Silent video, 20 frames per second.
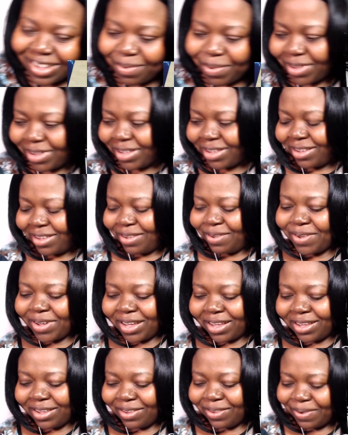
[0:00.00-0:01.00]
Let me see.
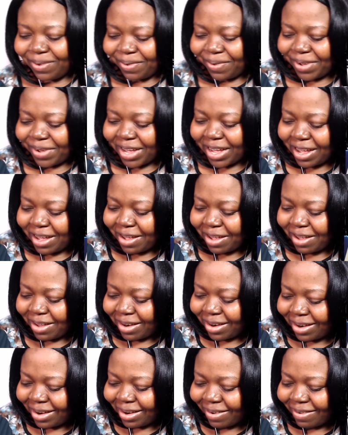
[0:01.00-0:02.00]
Okay, so you
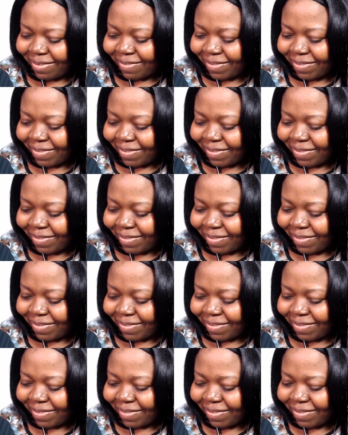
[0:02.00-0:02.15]
have